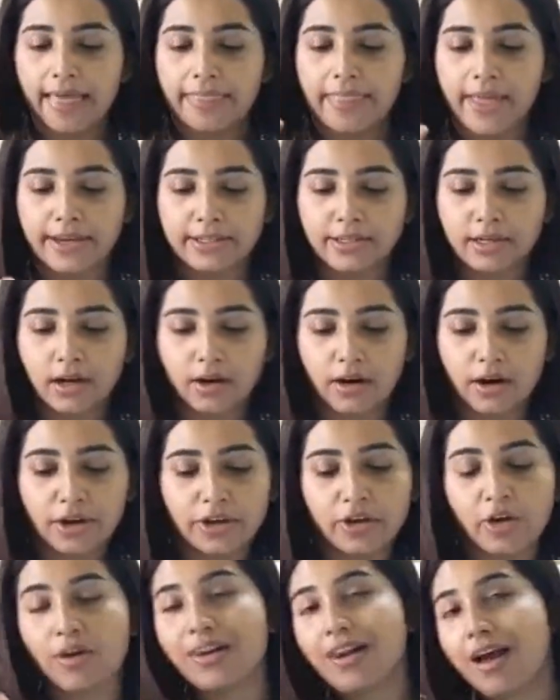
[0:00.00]
that
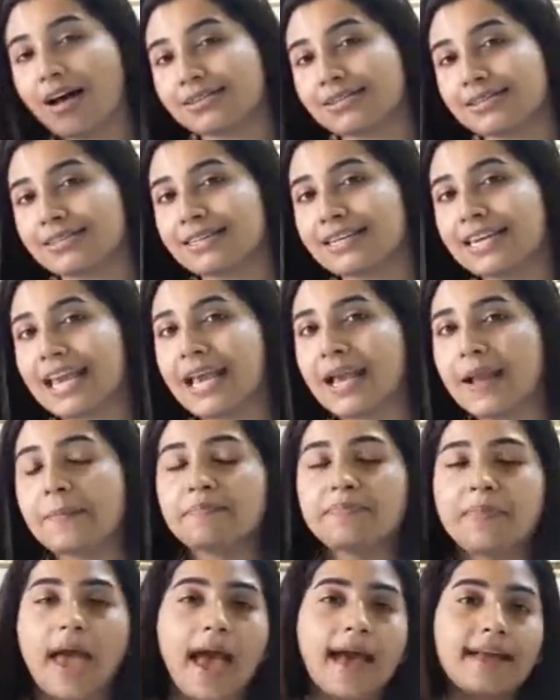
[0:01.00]
your last
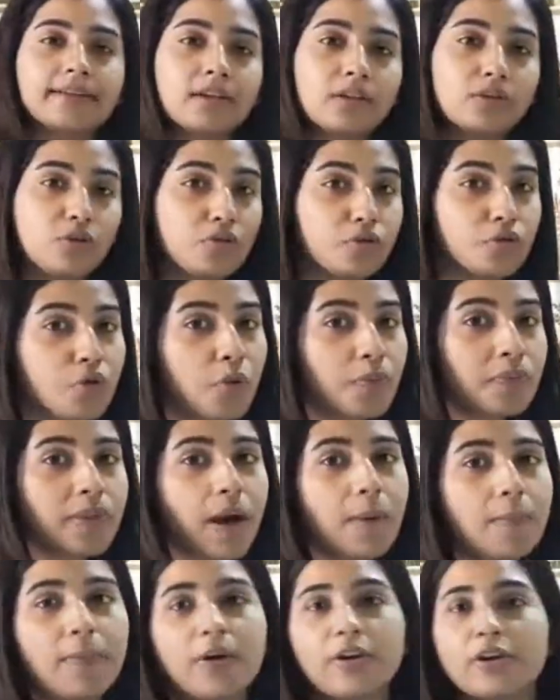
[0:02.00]
name and the room
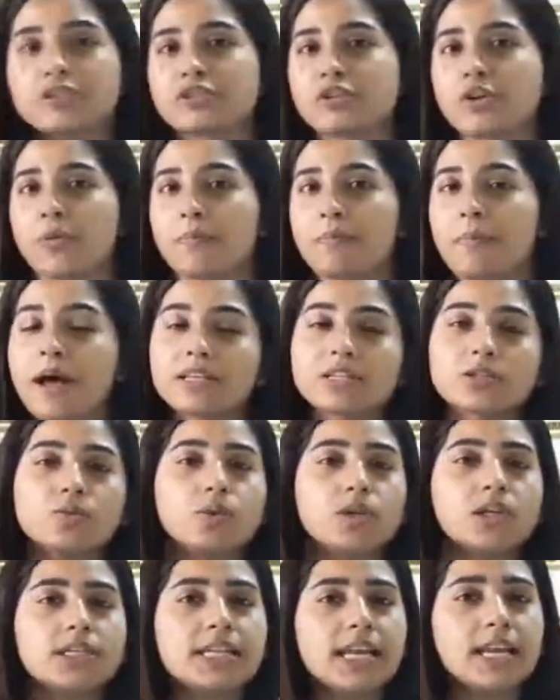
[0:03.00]
number is your
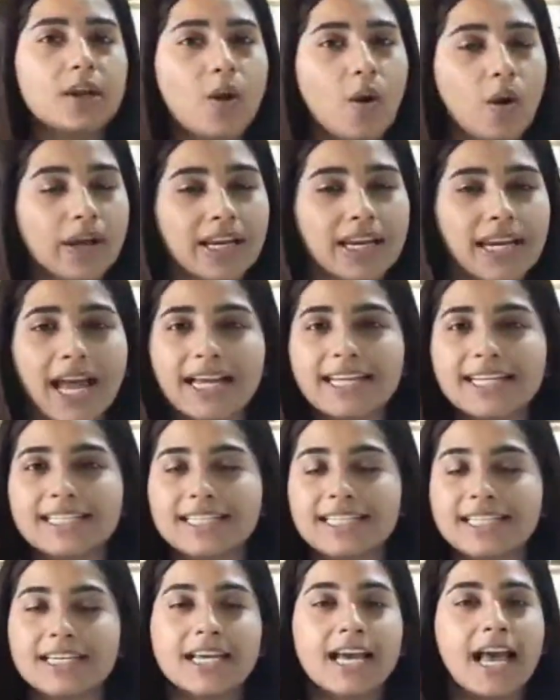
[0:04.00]
password and login
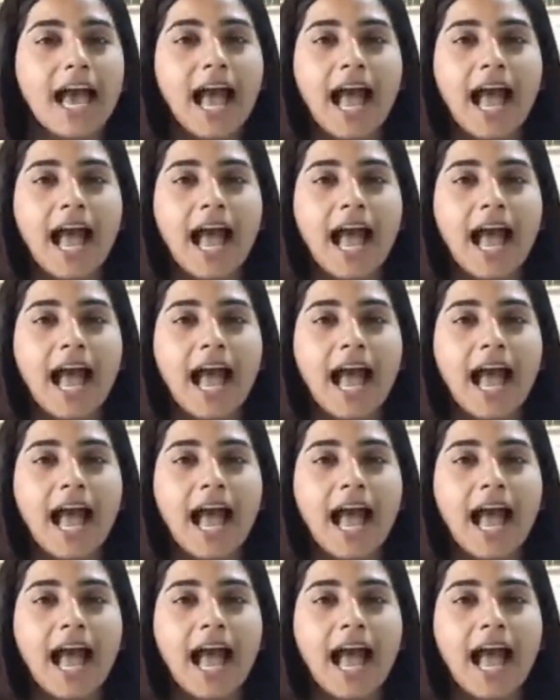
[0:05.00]
ID.